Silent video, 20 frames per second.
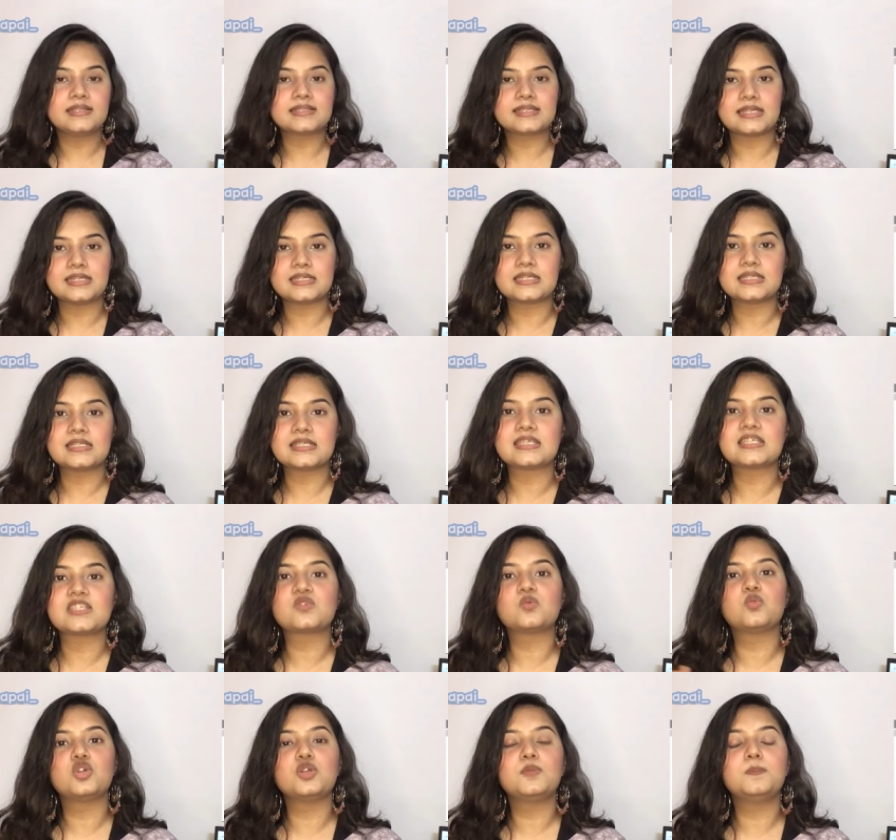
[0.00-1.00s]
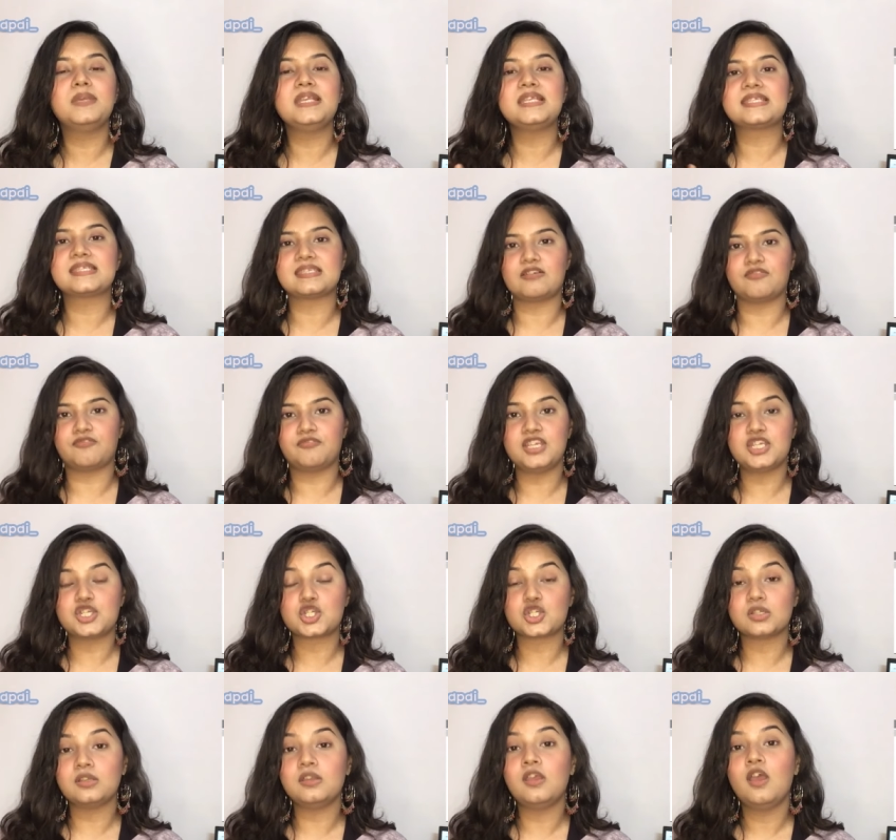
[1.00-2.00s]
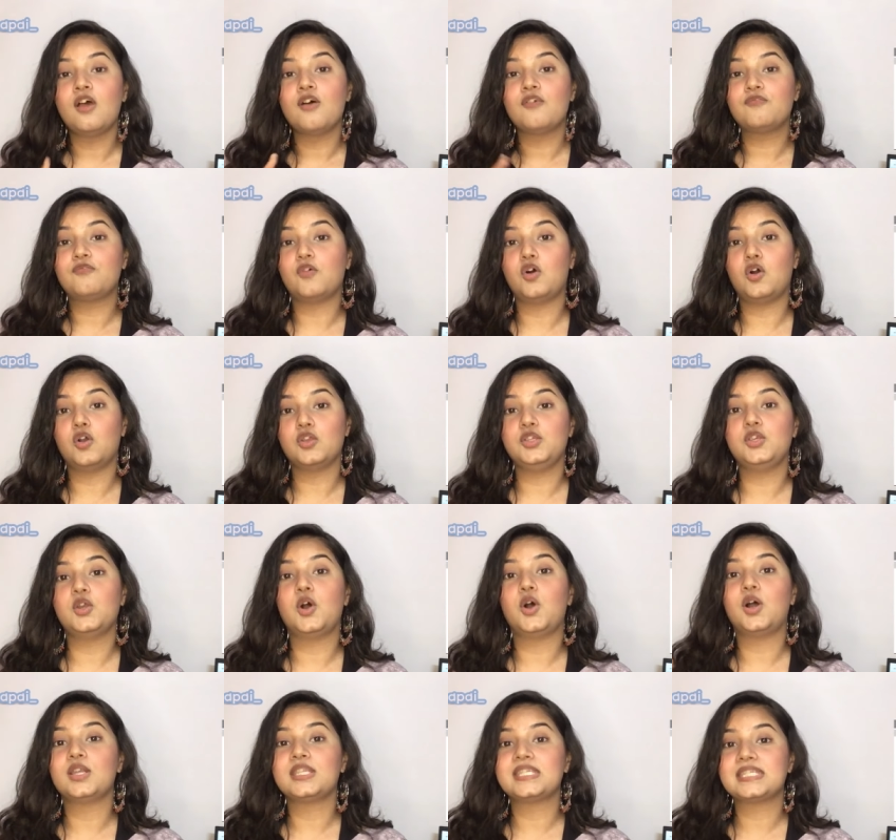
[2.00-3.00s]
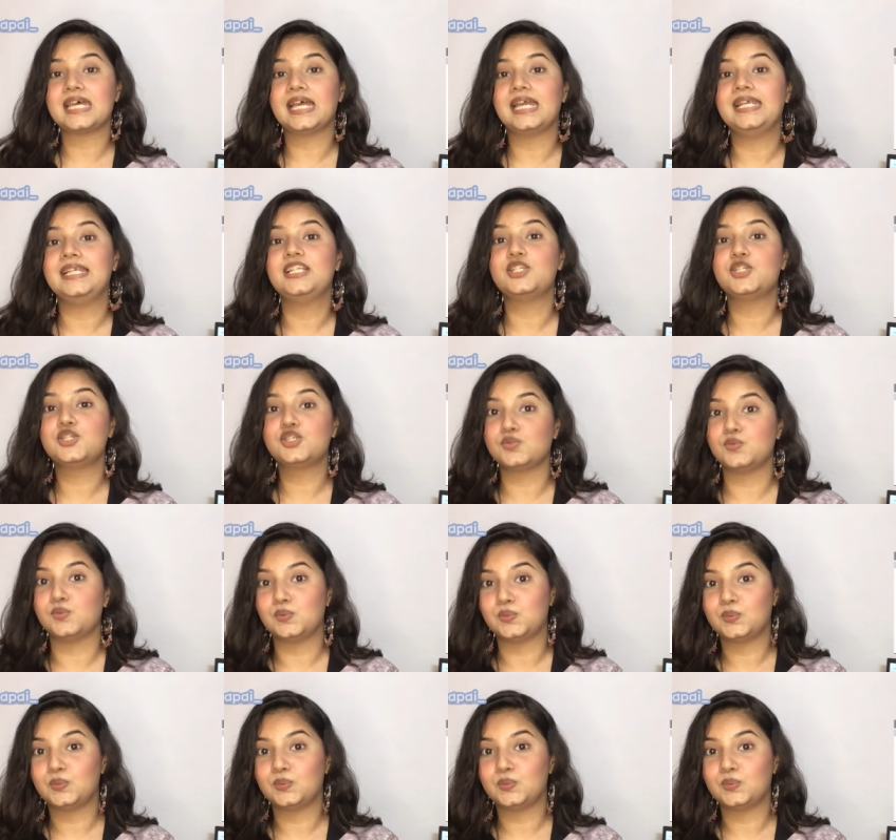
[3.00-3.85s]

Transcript: sentences would be sufficient for your Teil 2